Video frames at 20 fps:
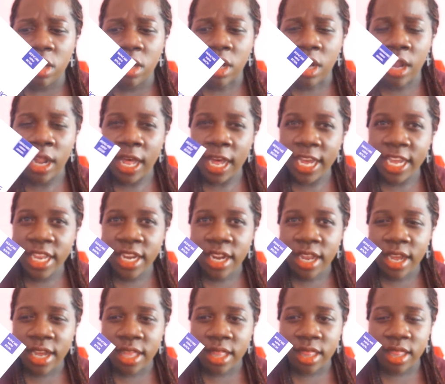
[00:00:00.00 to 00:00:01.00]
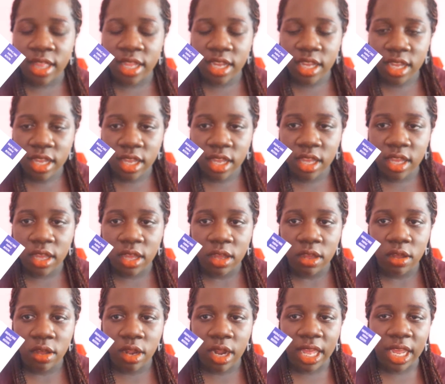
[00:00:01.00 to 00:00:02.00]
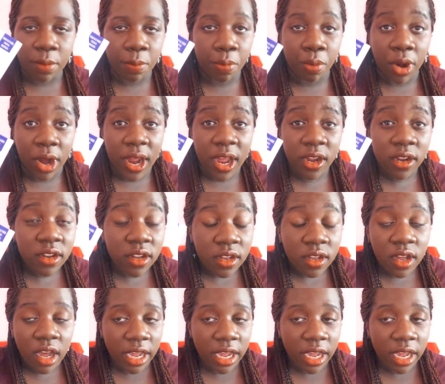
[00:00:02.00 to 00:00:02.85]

line, I think, like brand,